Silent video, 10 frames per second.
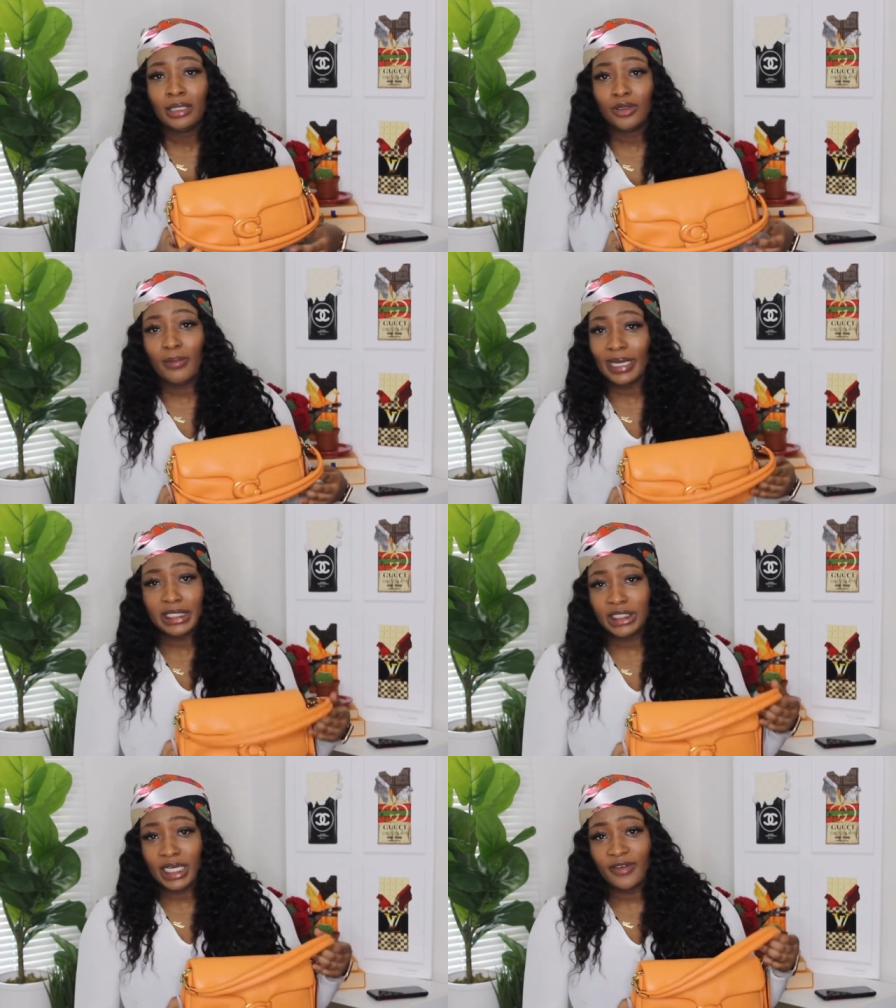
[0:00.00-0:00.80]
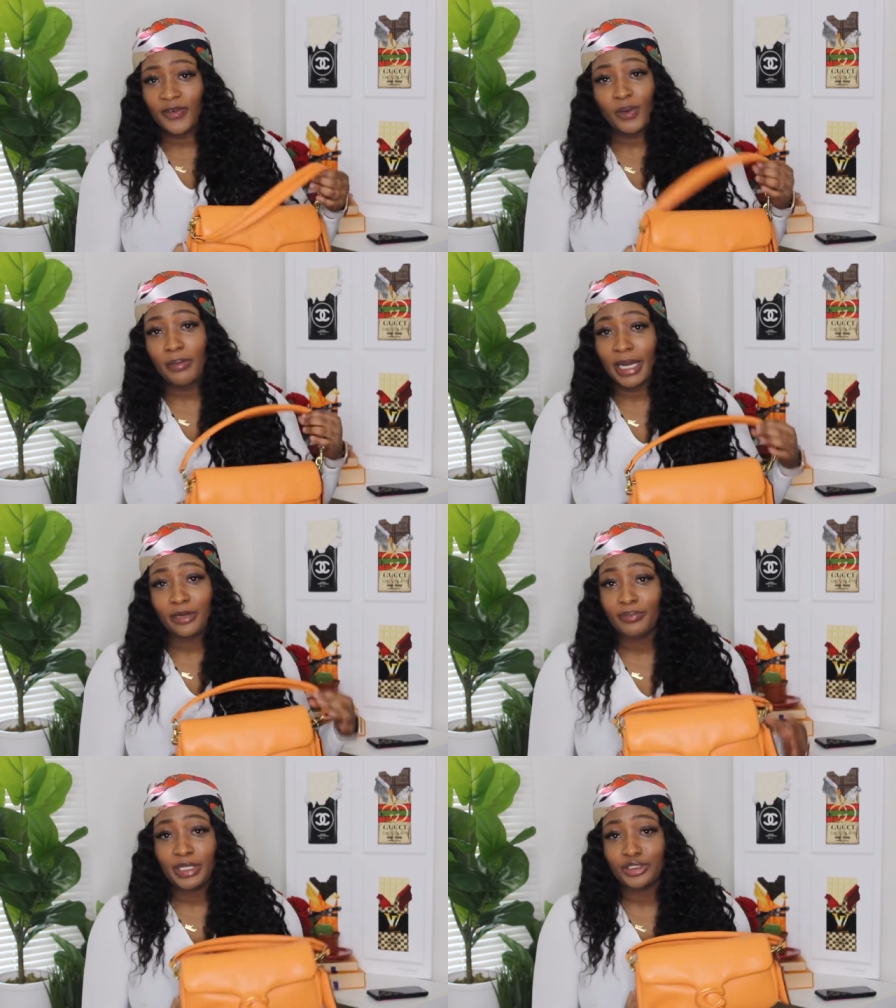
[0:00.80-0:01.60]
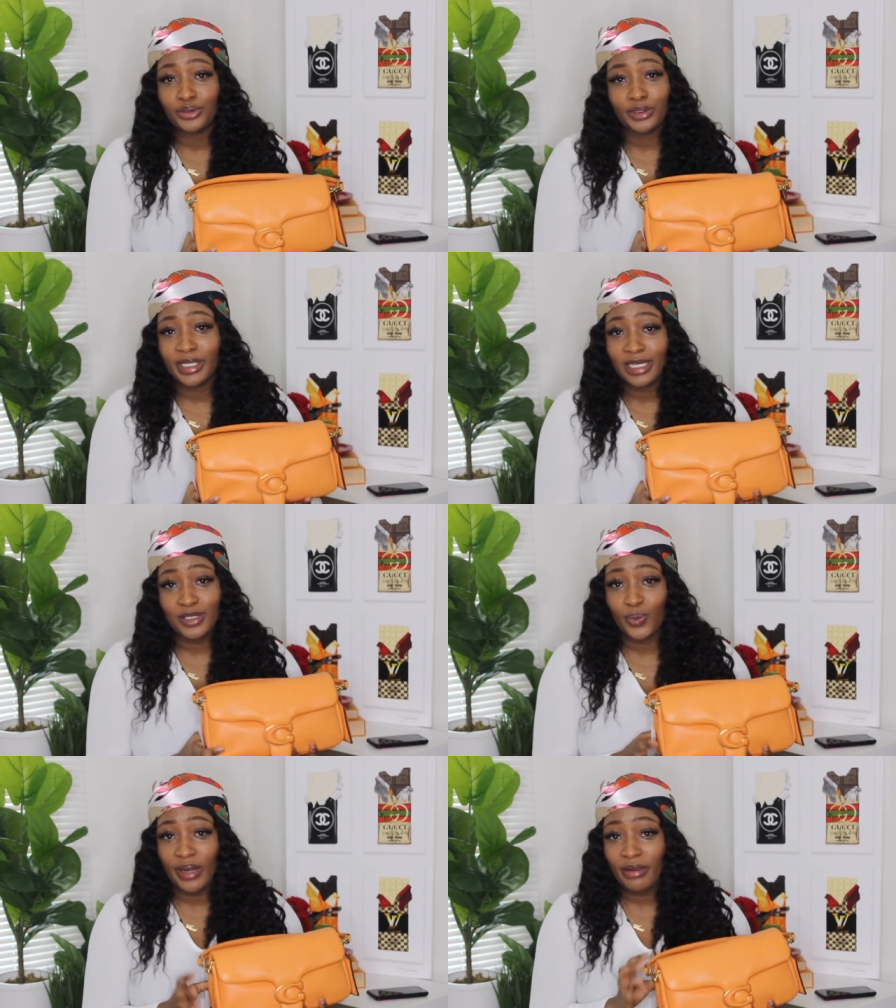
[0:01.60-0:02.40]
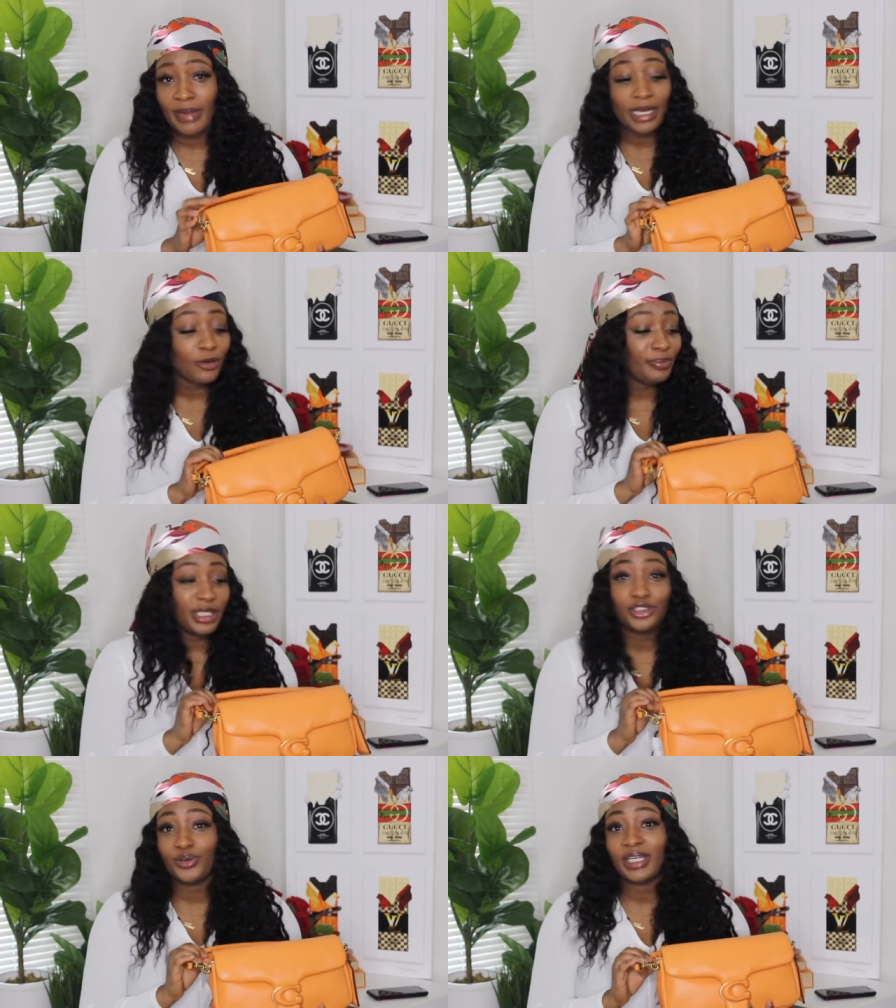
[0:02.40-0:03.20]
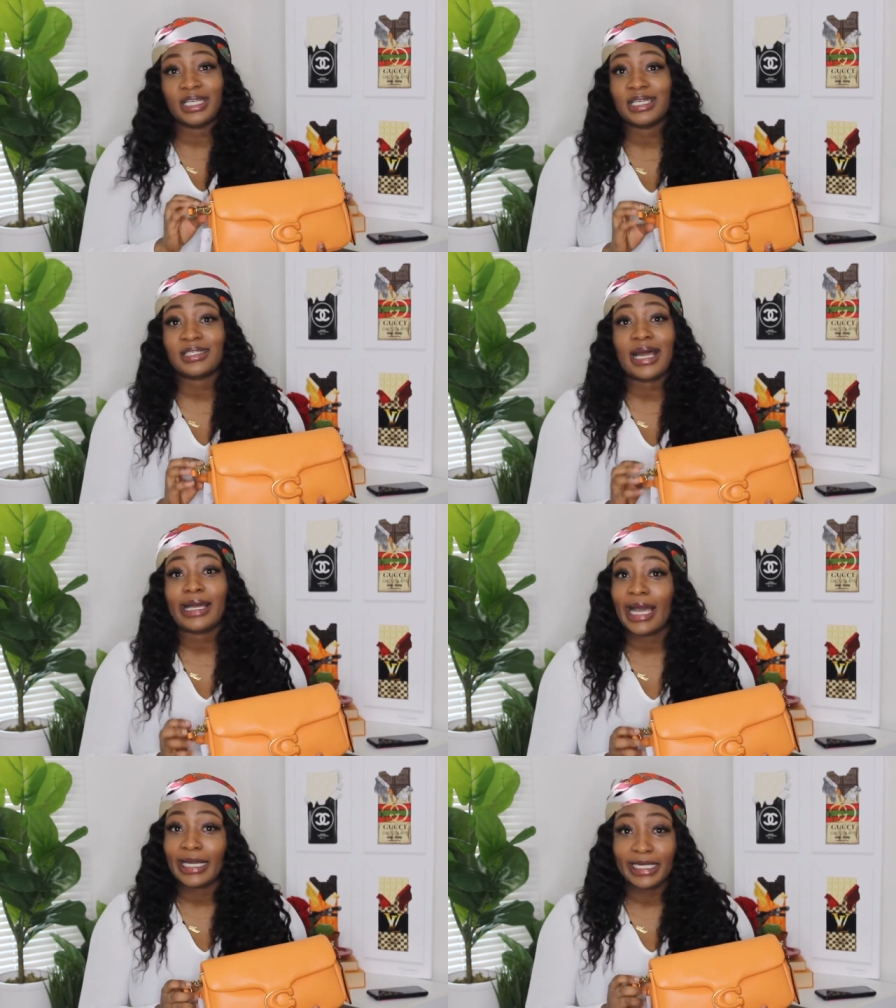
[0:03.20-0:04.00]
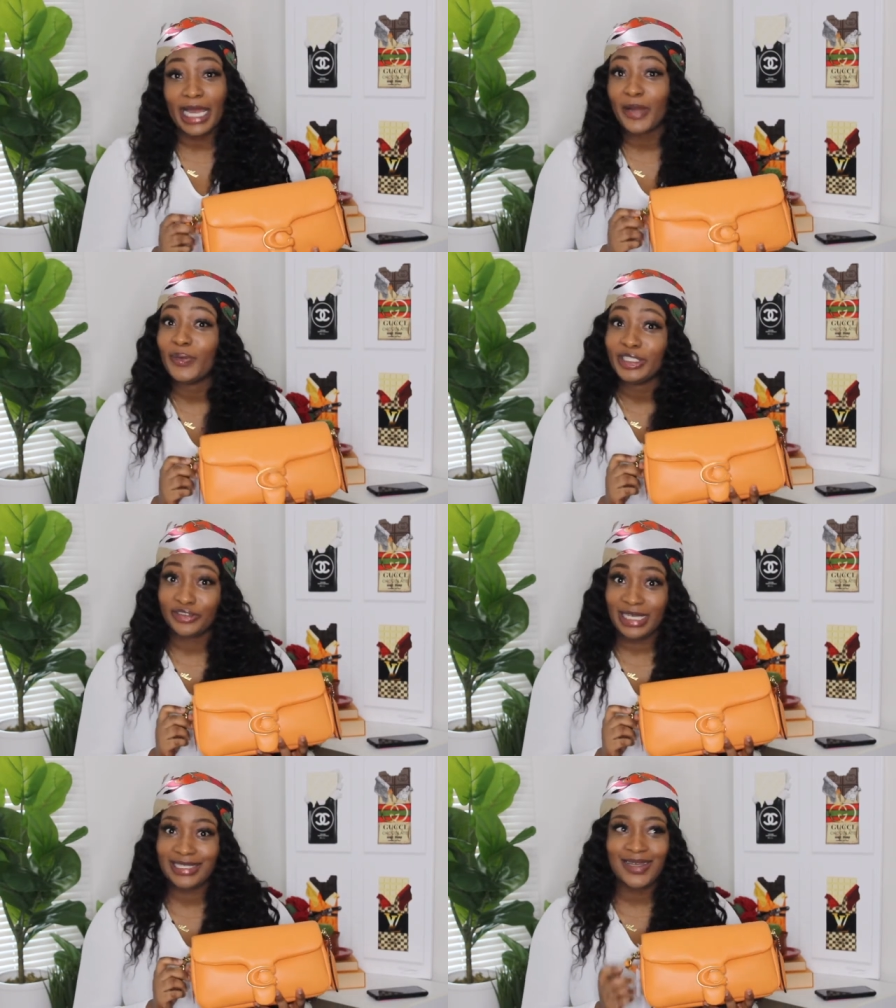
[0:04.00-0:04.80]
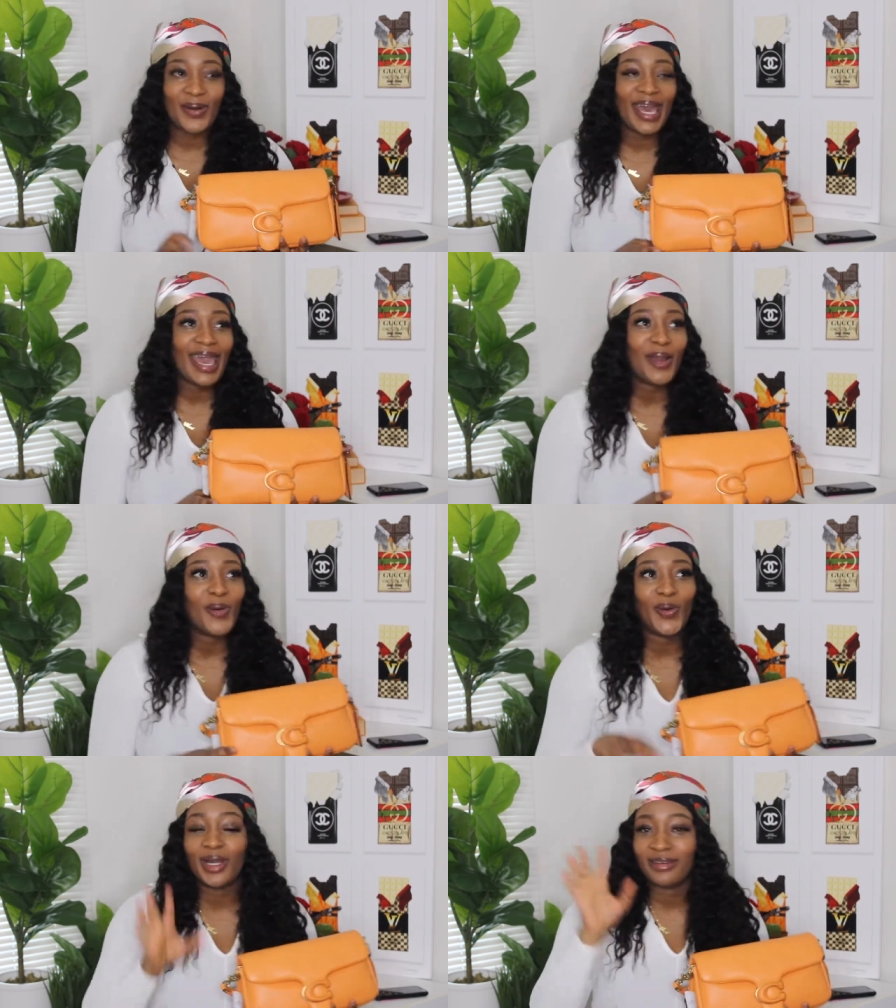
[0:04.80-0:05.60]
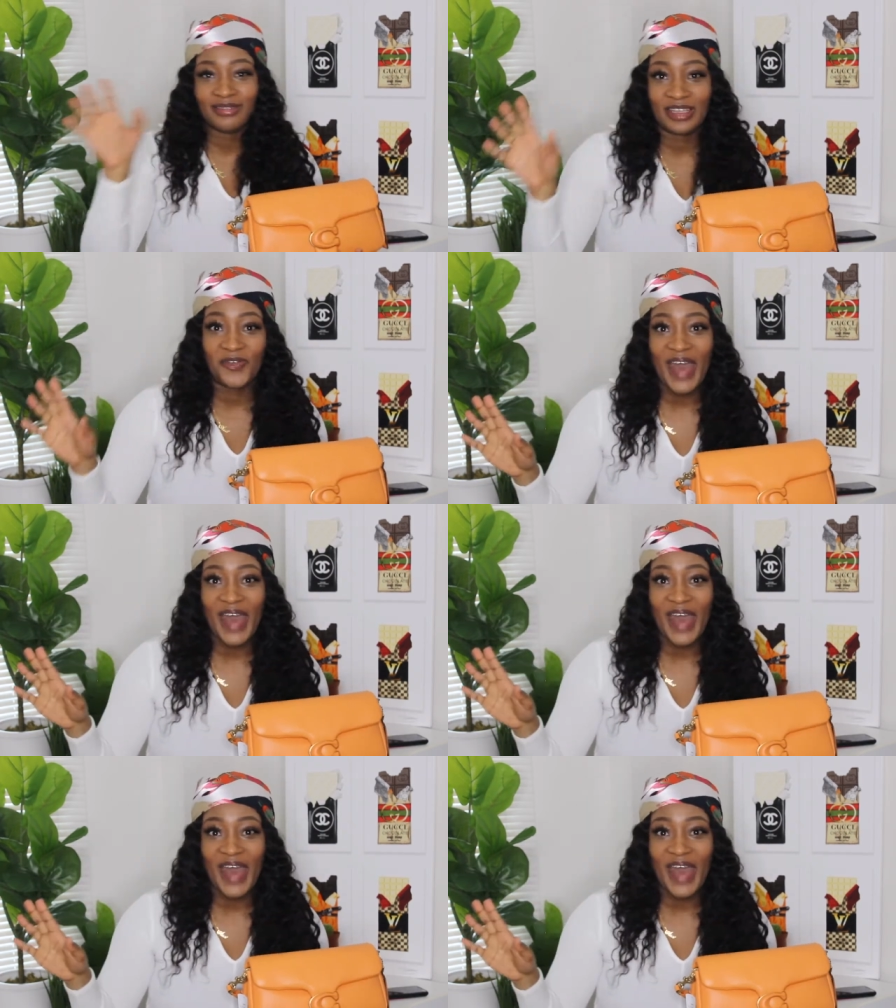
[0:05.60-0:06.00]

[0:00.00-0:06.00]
nobody checking for what Michael B. Jordan is wearing. Michael B. Jordan is not guiding how we dress, okay, or the